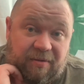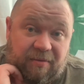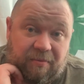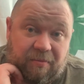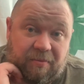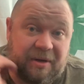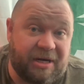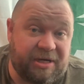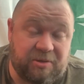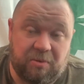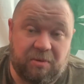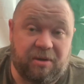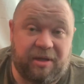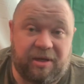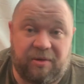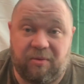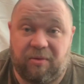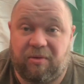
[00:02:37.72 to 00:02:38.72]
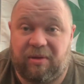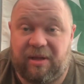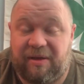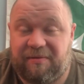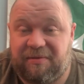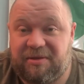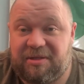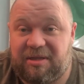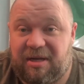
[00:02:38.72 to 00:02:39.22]
reach really cool
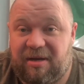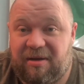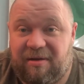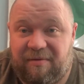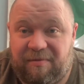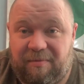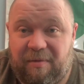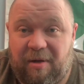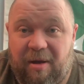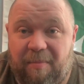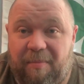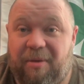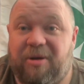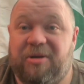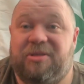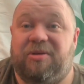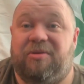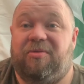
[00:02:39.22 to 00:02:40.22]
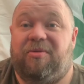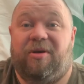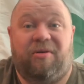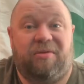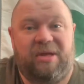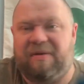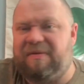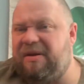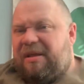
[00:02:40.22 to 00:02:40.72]
levels of personal
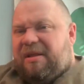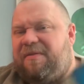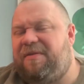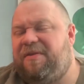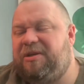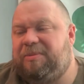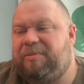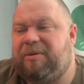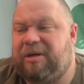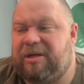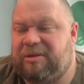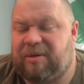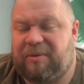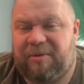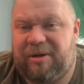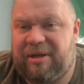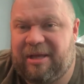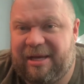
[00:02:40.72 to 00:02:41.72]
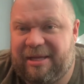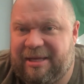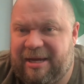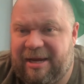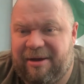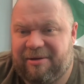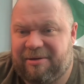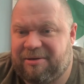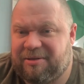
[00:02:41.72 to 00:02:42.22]
growth, even in the first books. I really like the
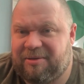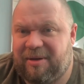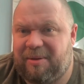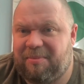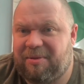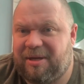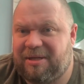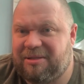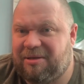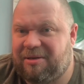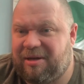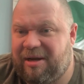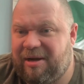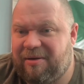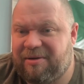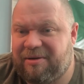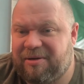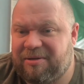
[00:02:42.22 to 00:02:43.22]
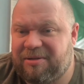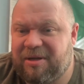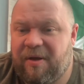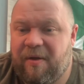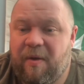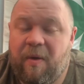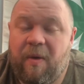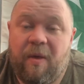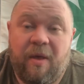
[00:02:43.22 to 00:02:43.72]
characters, so A+ on characters.
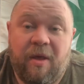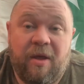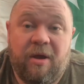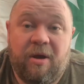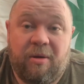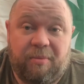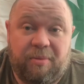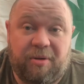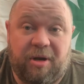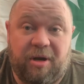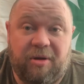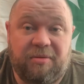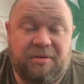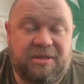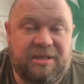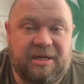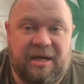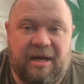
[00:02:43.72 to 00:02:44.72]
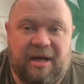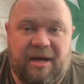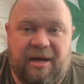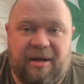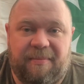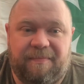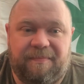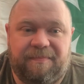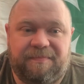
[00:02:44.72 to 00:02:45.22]
Pros,
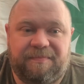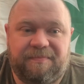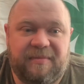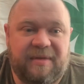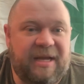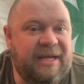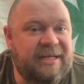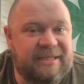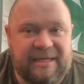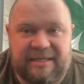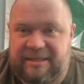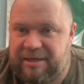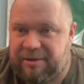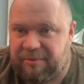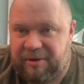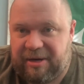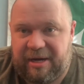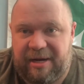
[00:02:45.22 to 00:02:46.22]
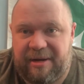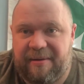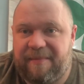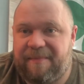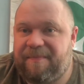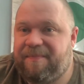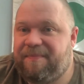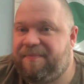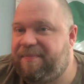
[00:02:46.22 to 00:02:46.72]
it's easy to read.
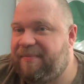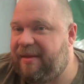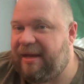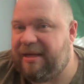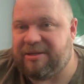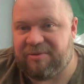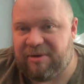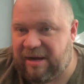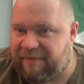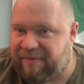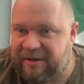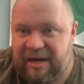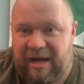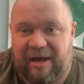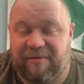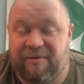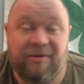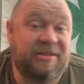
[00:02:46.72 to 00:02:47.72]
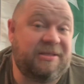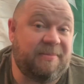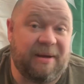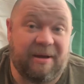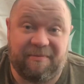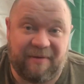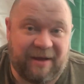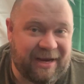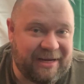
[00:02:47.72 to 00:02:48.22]
It's a graphic novel. It's
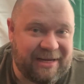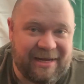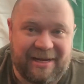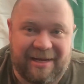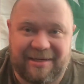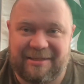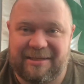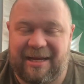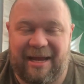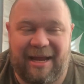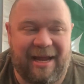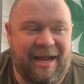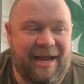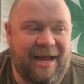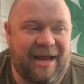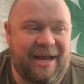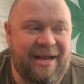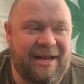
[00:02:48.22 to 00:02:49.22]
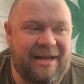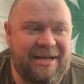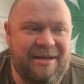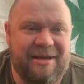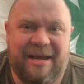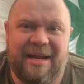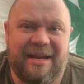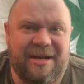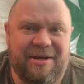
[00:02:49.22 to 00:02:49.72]
about Vikings, and you
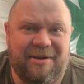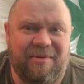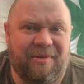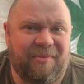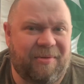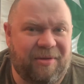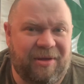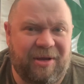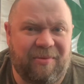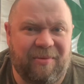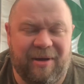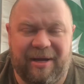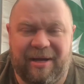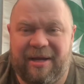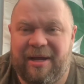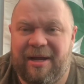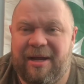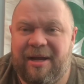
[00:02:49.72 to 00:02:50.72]
get into it really quick.